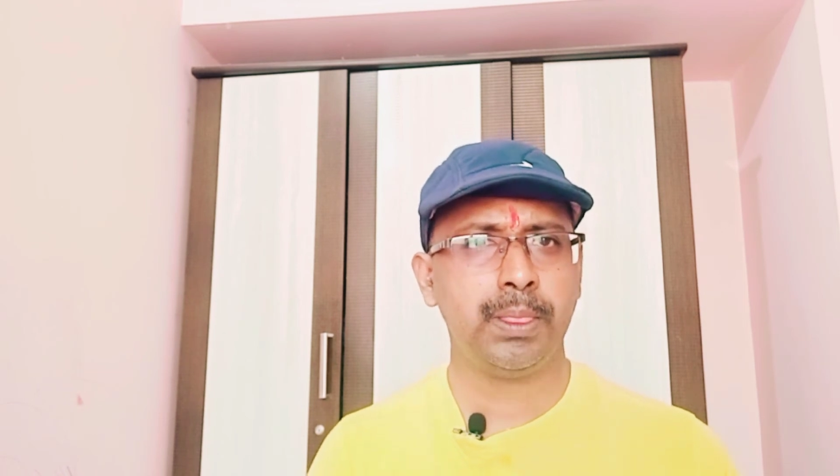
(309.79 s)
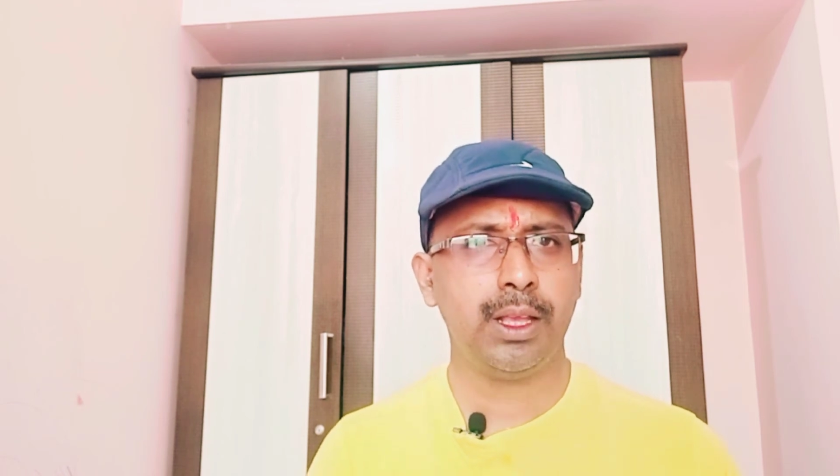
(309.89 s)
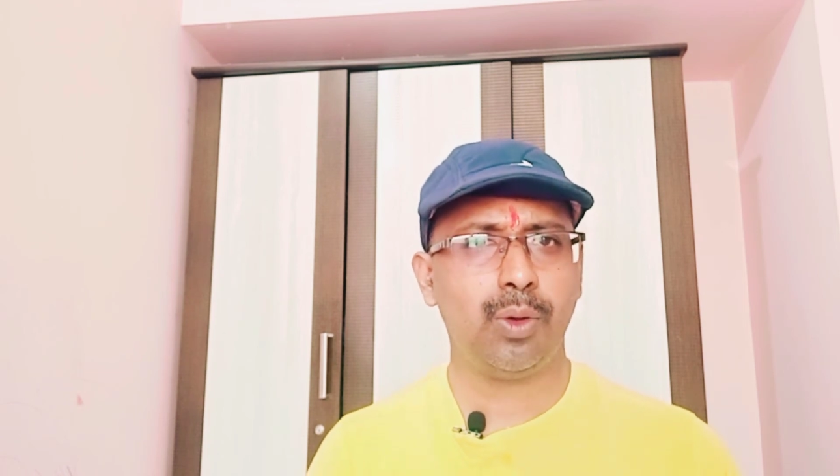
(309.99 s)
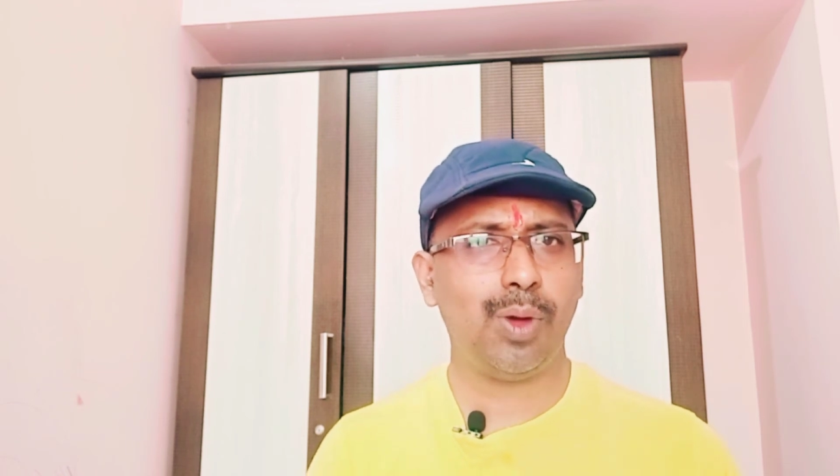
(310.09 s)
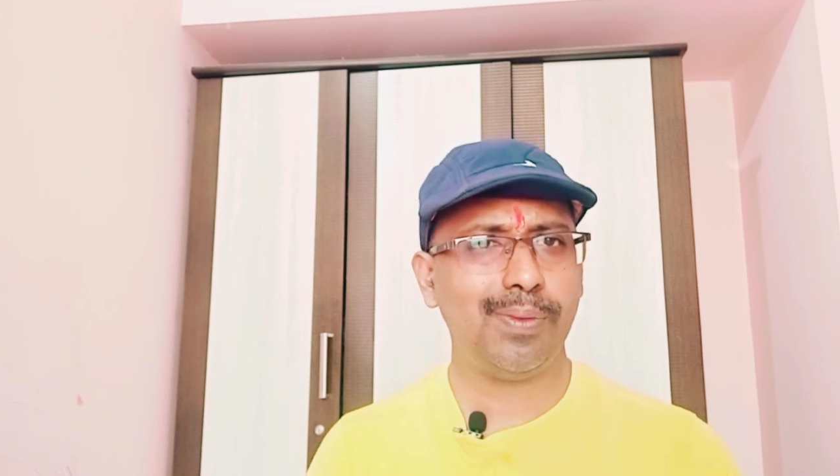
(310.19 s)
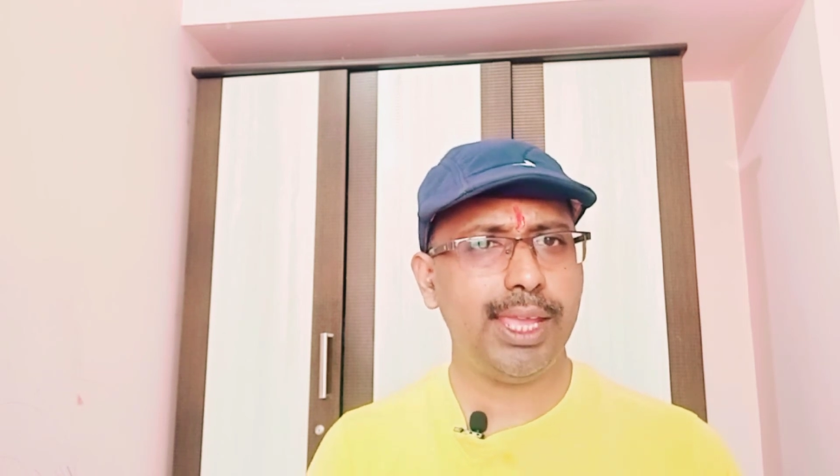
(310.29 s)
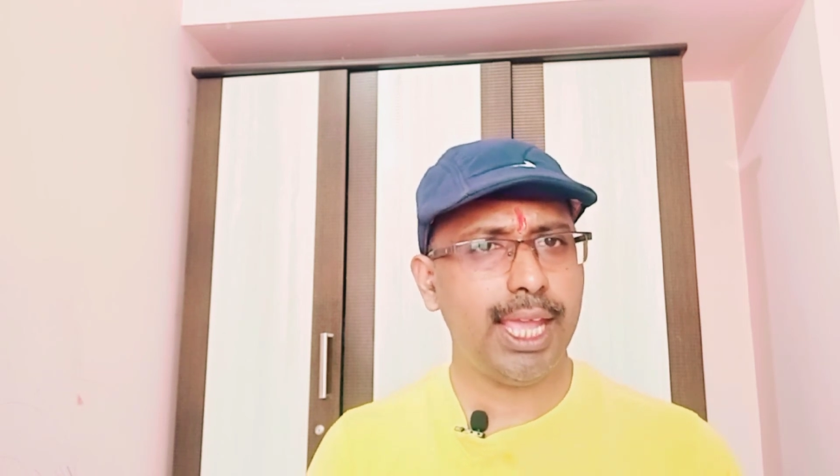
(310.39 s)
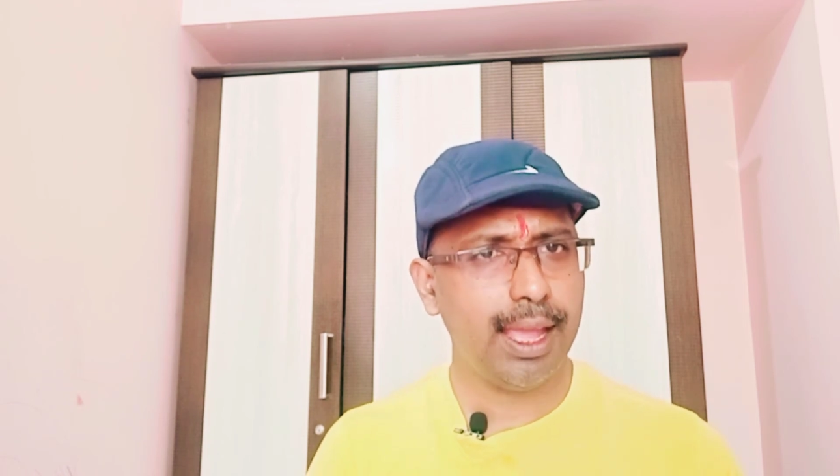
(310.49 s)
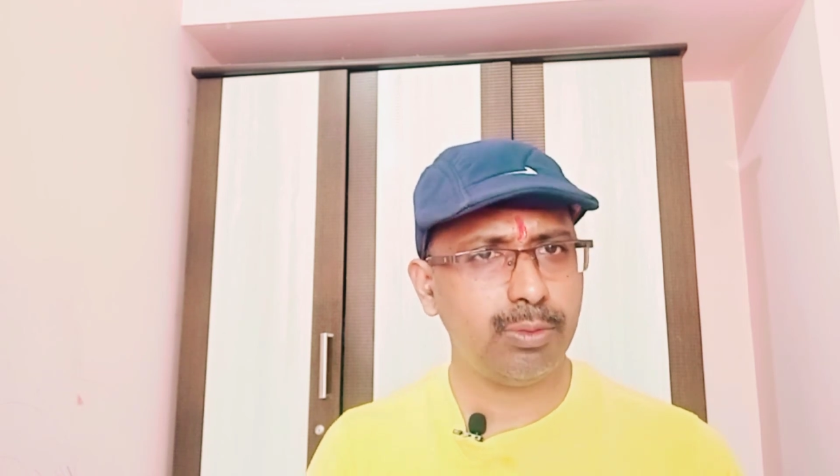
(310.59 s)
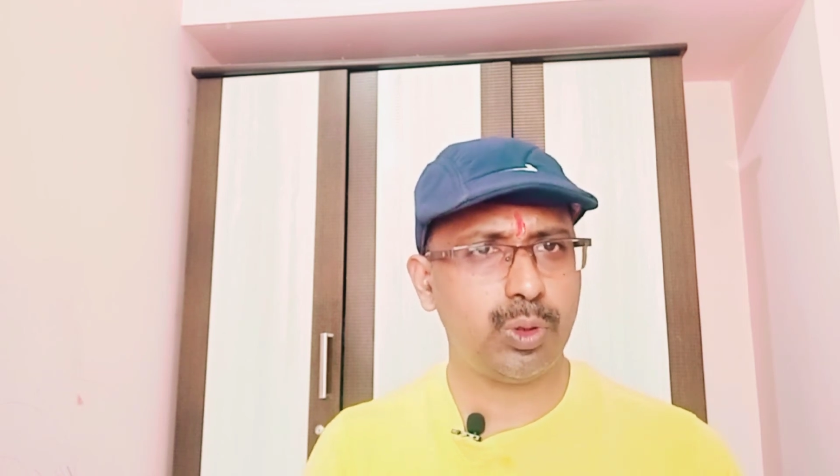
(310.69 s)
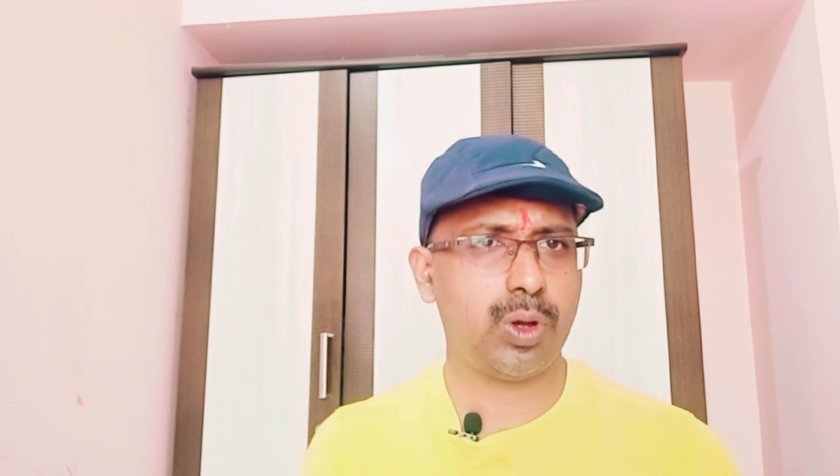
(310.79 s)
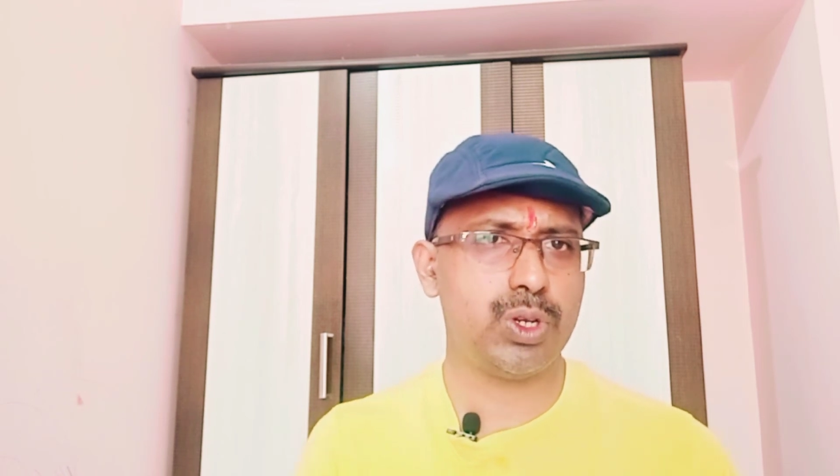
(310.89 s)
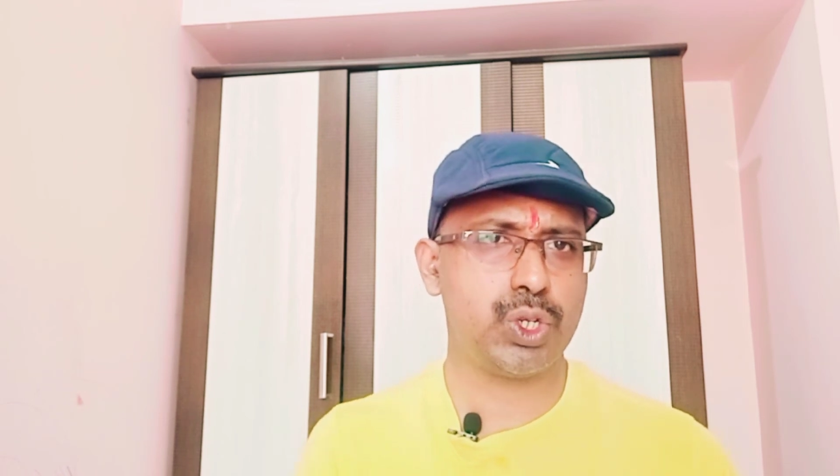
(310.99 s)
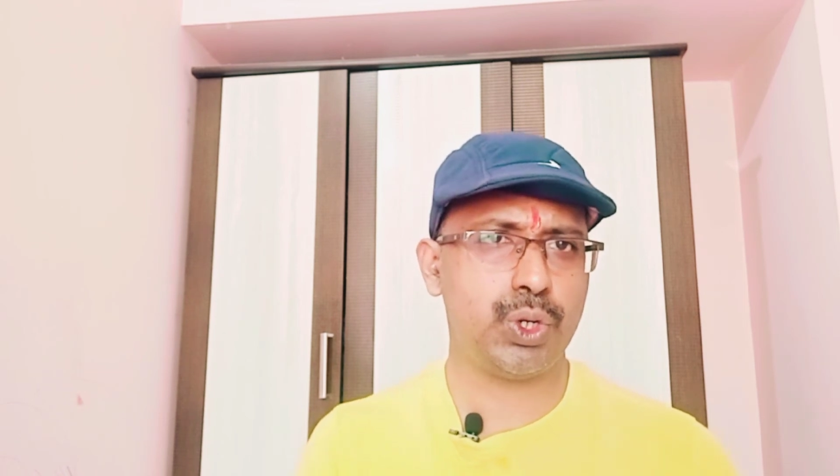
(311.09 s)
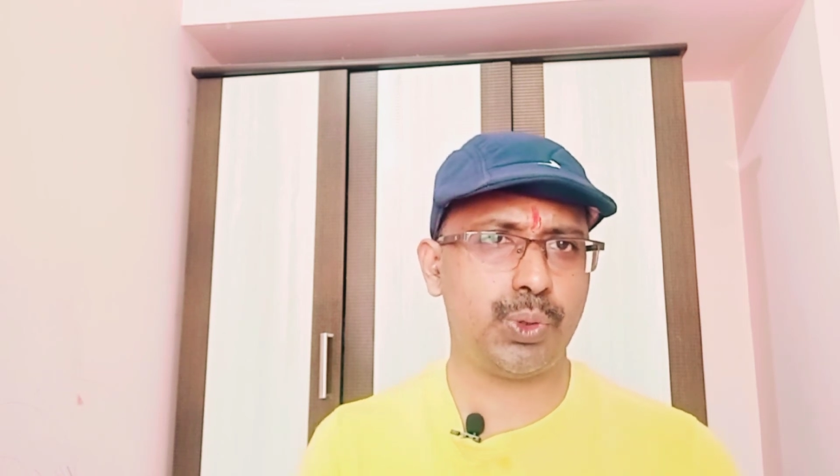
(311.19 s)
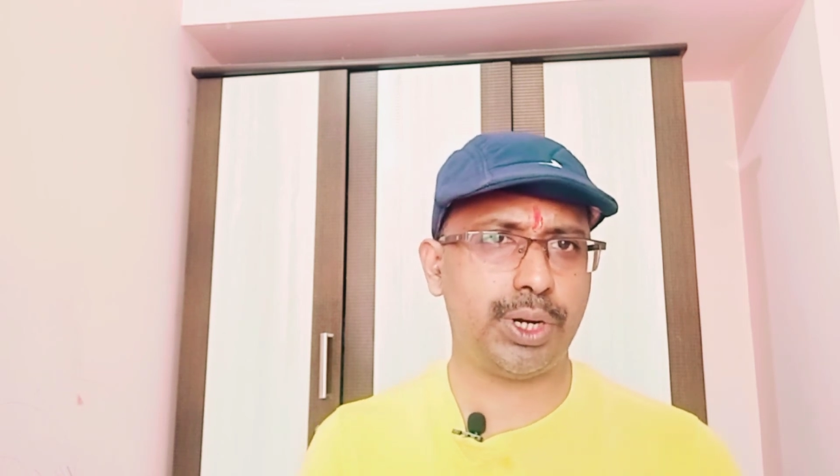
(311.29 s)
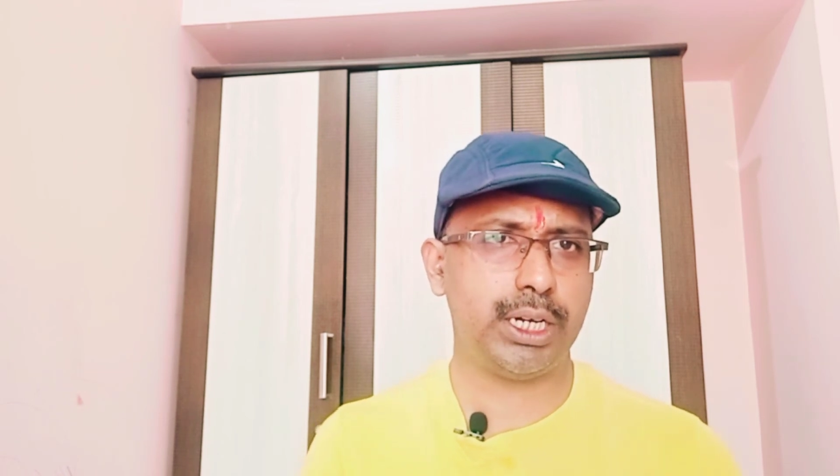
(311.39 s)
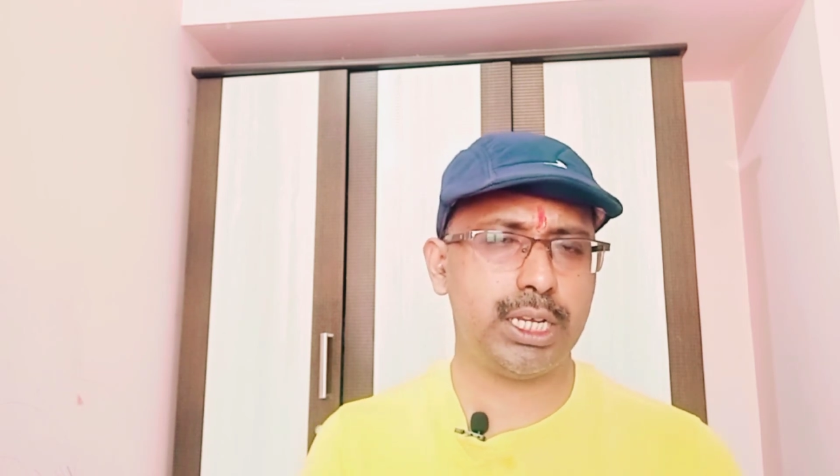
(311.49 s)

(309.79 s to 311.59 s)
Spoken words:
What we have to concentrate